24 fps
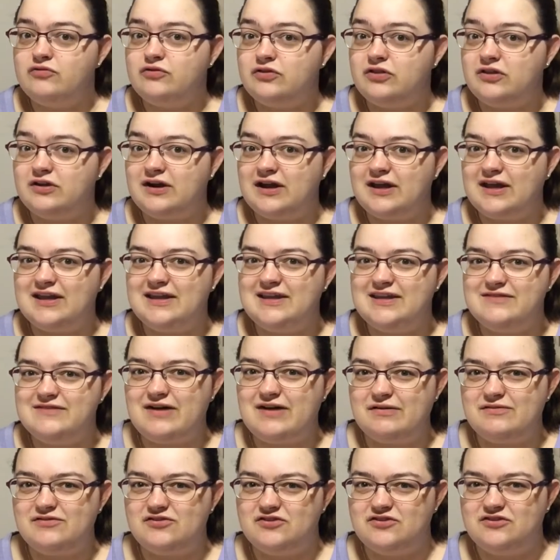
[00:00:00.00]
that I can live
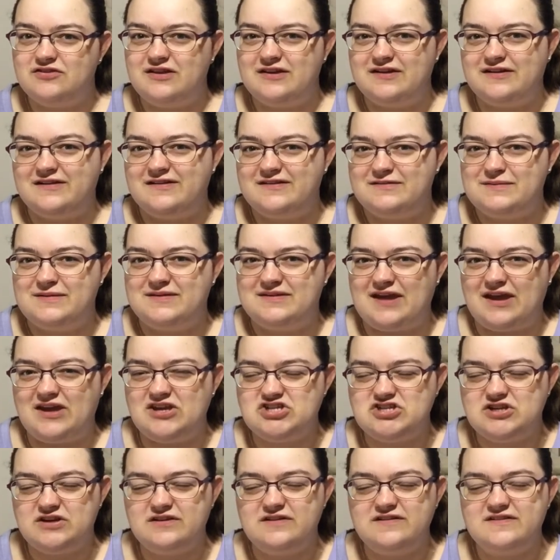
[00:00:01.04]
to their expectations.